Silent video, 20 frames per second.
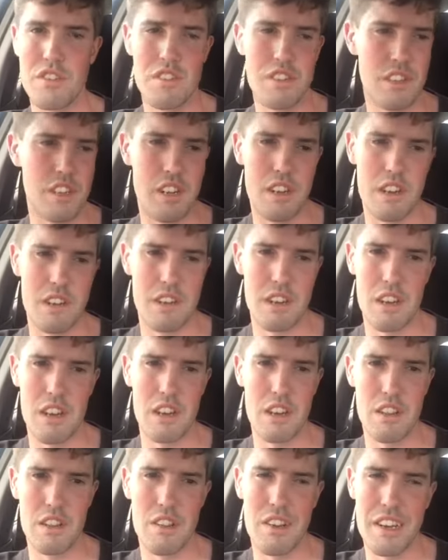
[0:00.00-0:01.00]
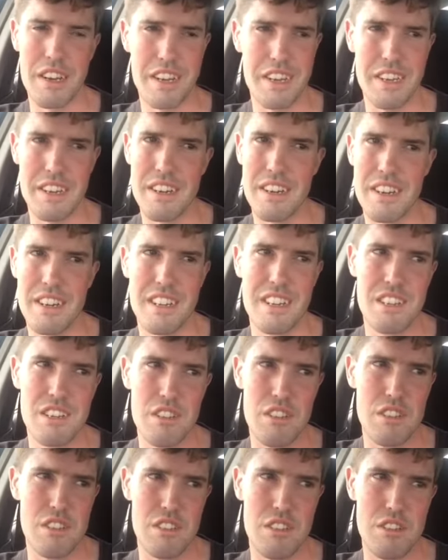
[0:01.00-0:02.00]
You know, I don't like
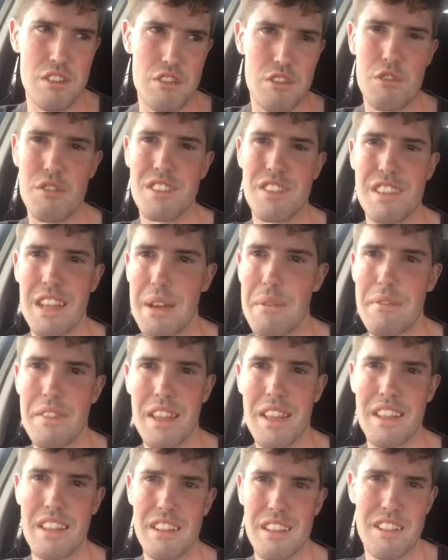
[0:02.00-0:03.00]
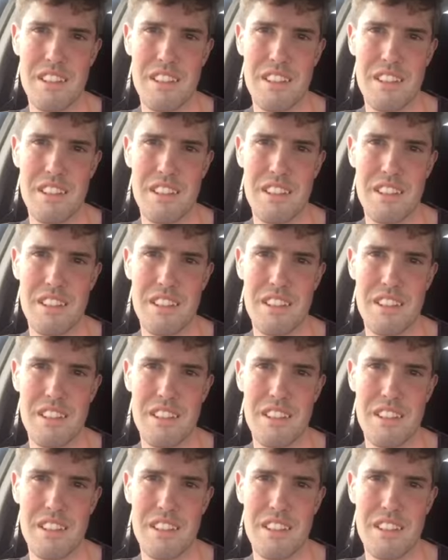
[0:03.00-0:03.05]
doing the same thing,